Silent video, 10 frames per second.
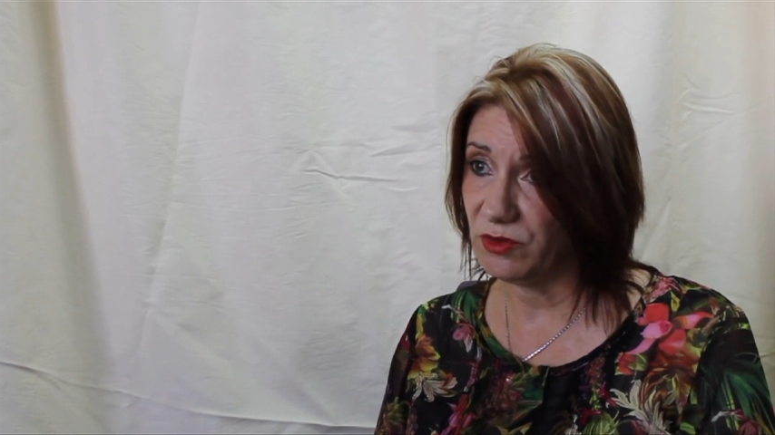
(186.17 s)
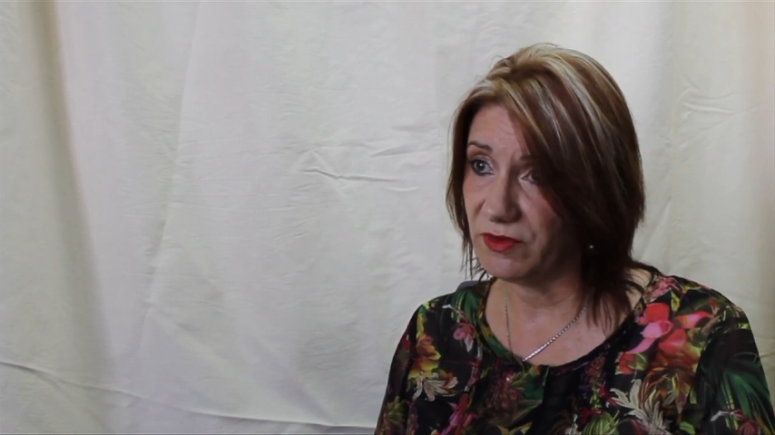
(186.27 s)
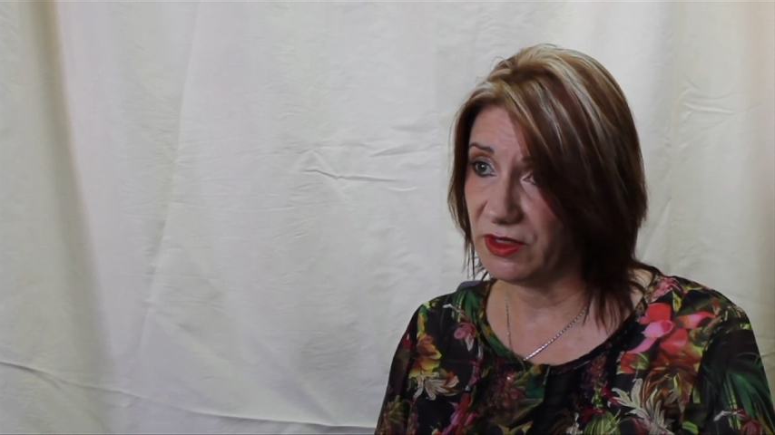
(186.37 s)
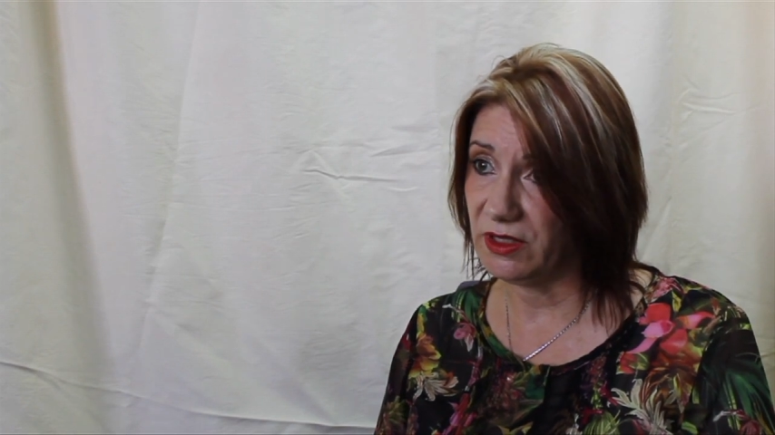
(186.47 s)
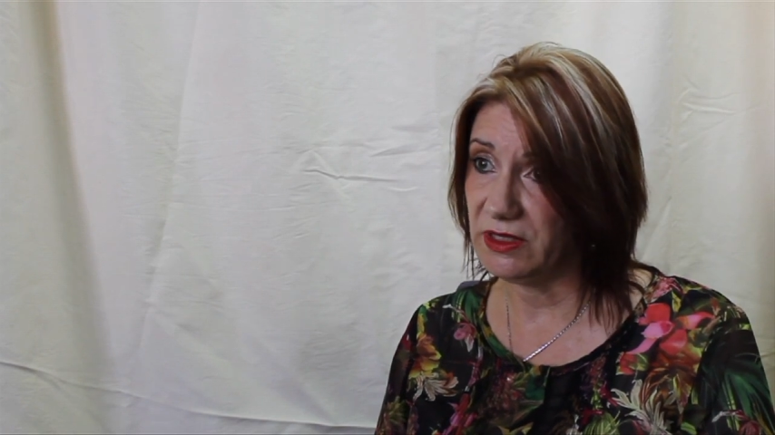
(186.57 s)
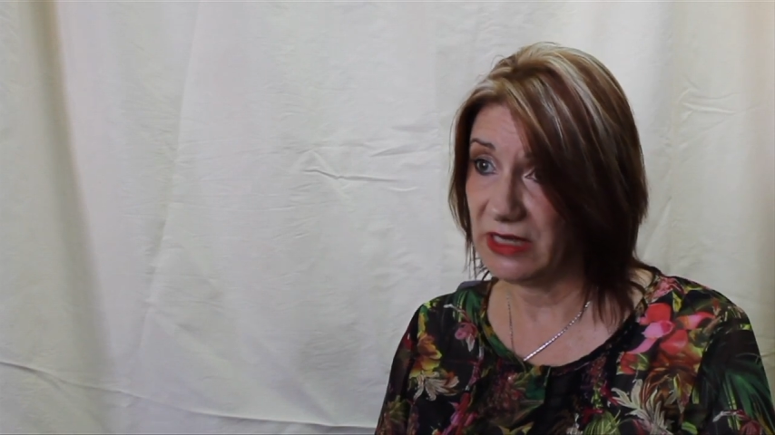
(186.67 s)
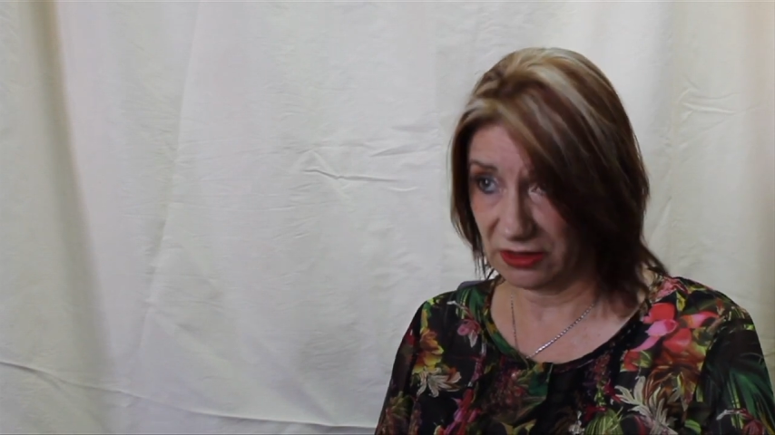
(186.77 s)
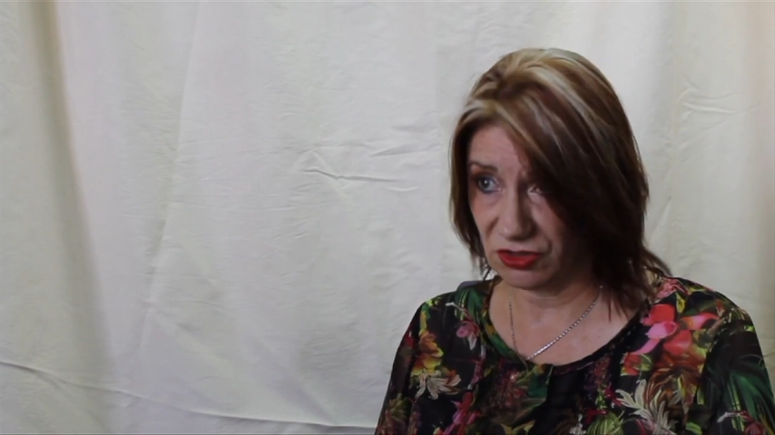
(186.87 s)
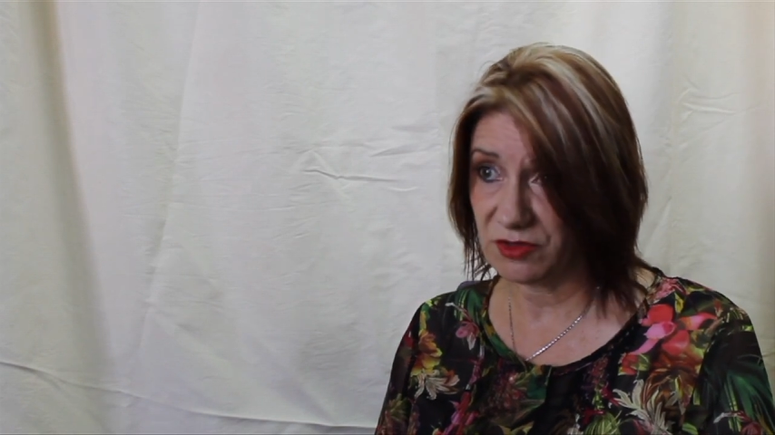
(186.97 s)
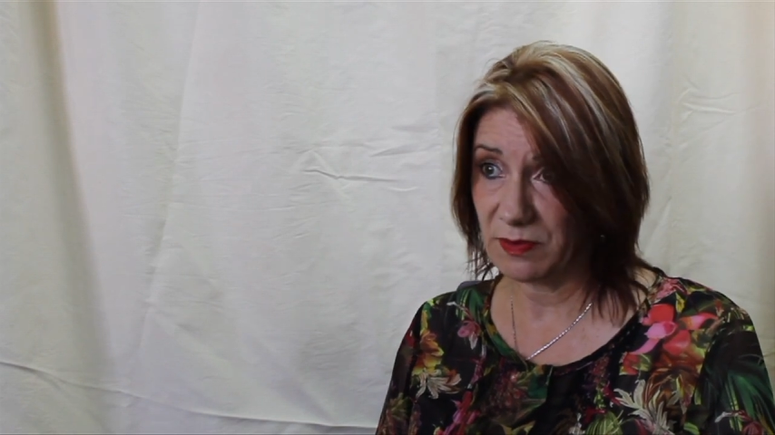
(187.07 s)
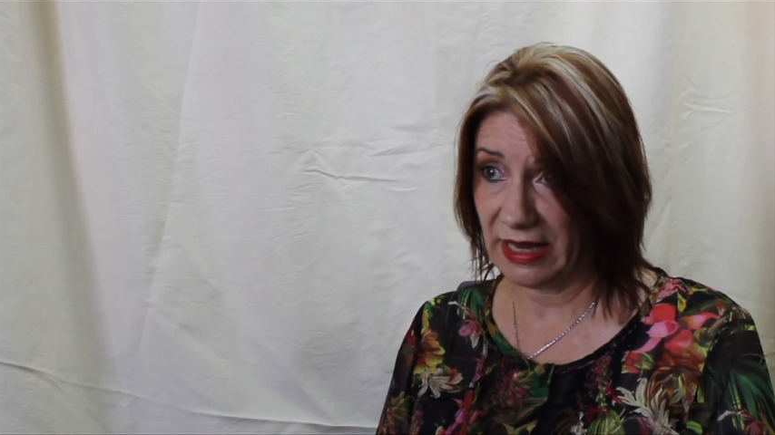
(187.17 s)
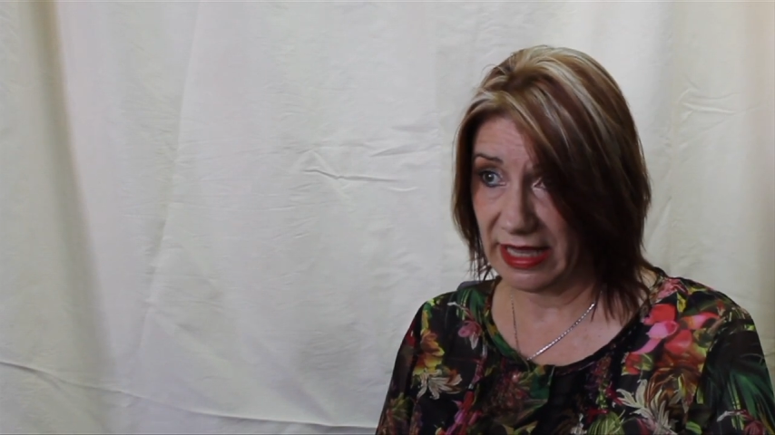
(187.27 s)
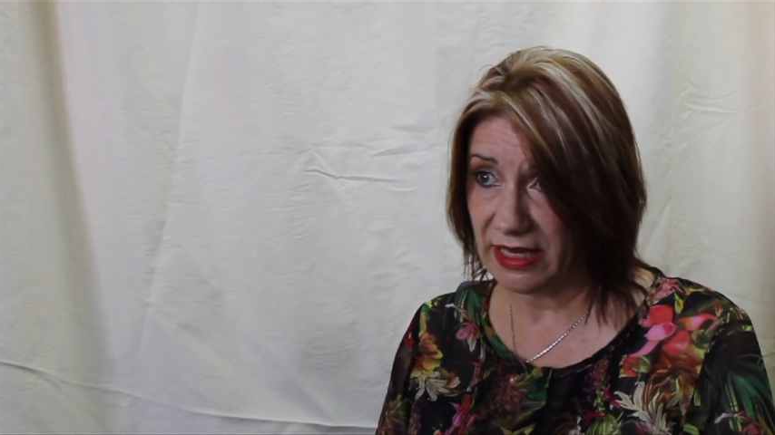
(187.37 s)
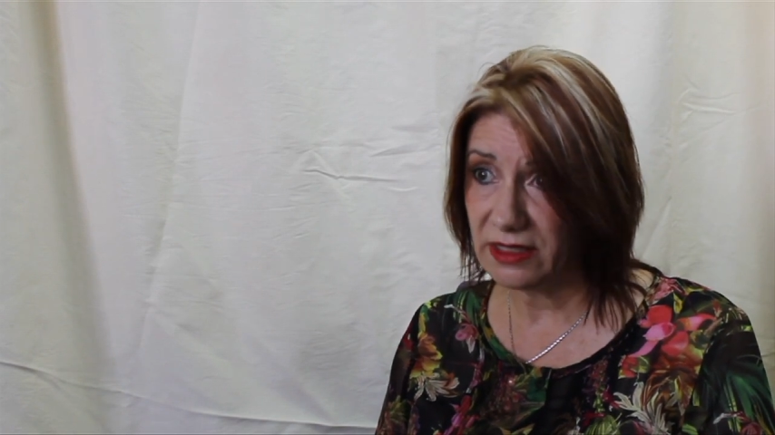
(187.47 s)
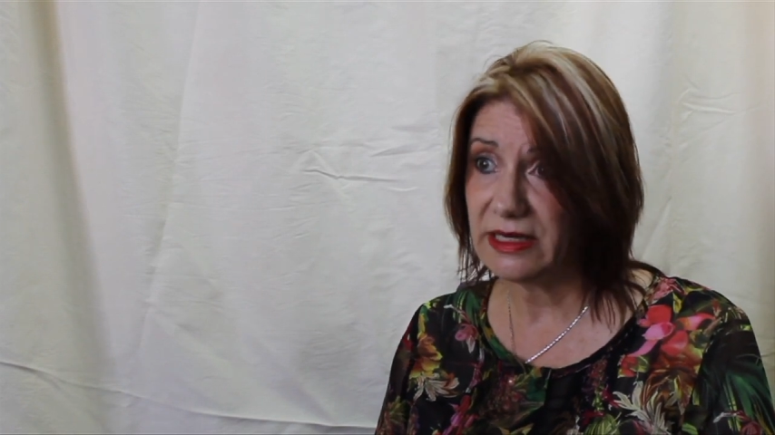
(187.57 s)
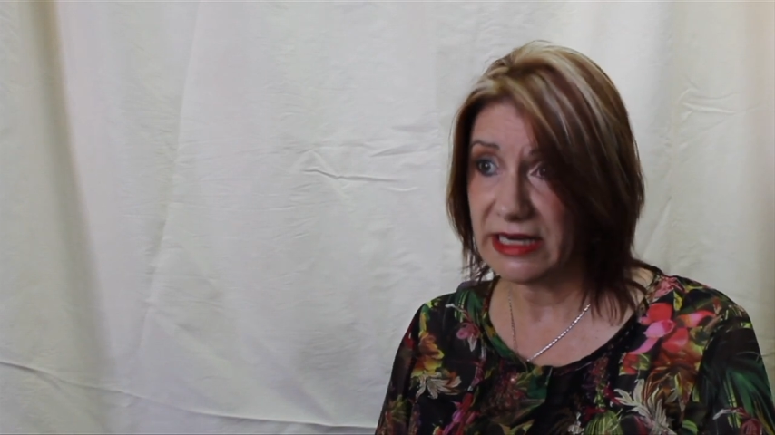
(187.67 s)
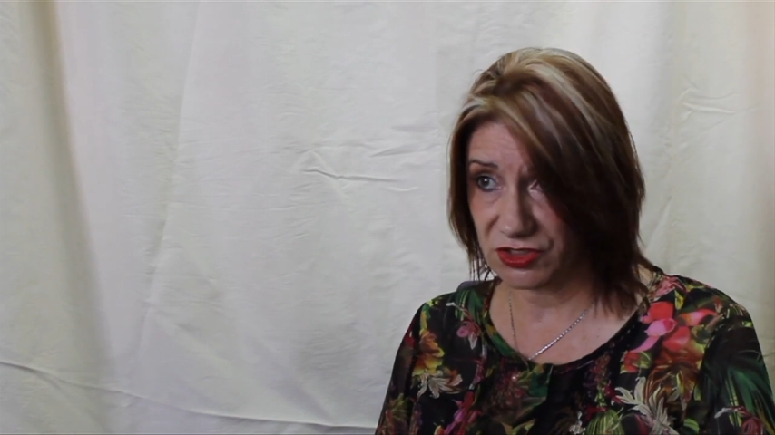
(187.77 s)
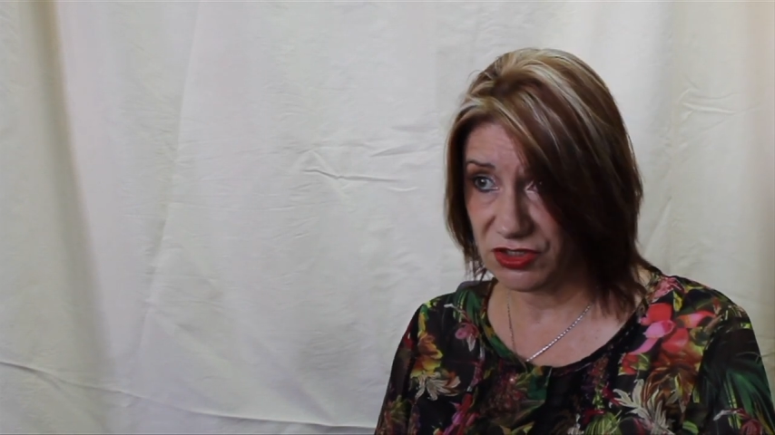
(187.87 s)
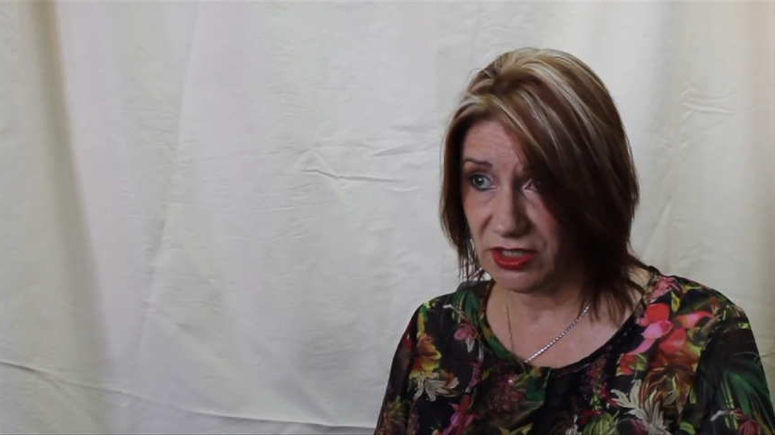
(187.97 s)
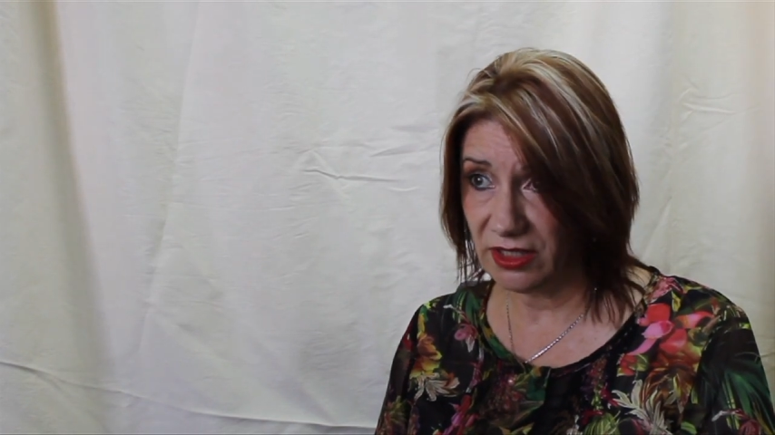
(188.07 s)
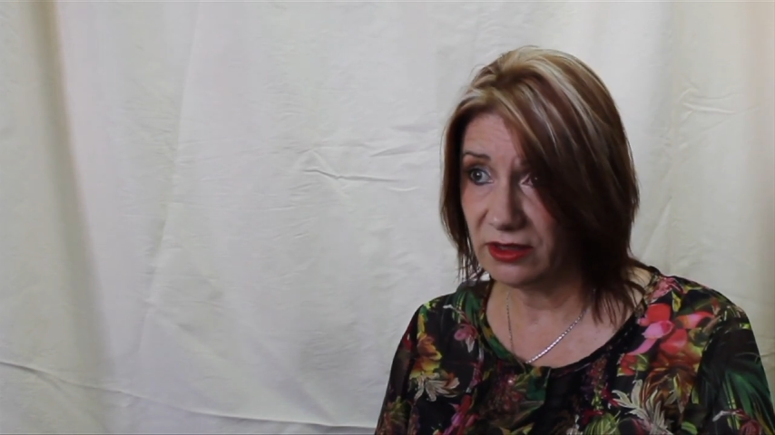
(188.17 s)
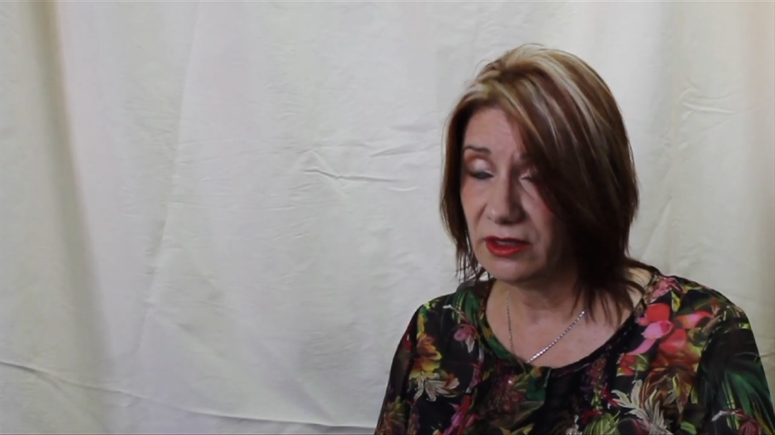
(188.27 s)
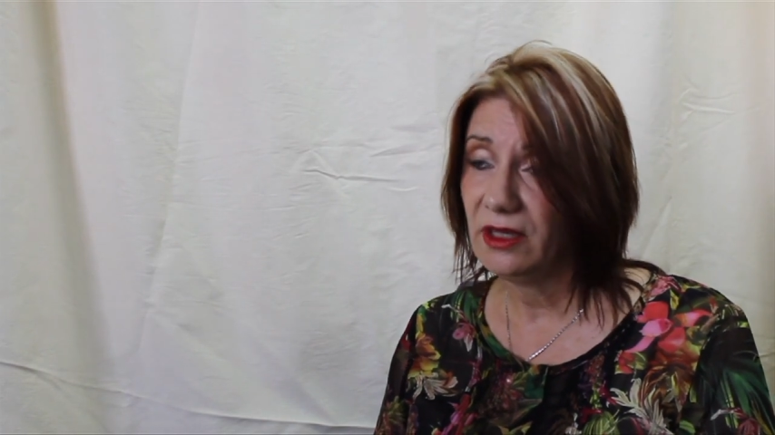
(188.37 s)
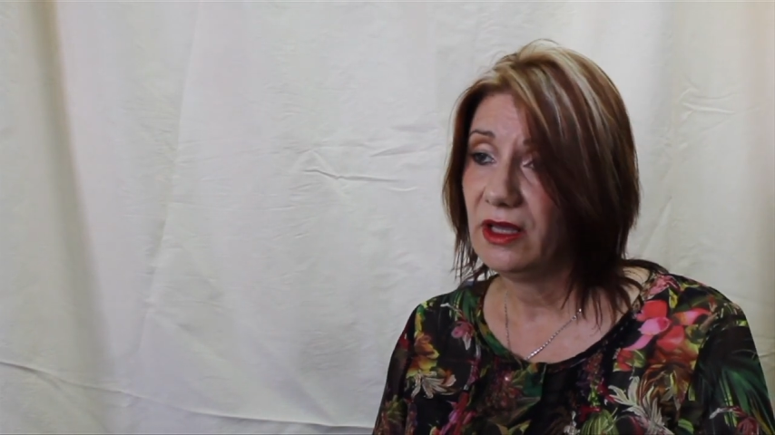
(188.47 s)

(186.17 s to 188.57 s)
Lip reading: of the Douglas plan next year,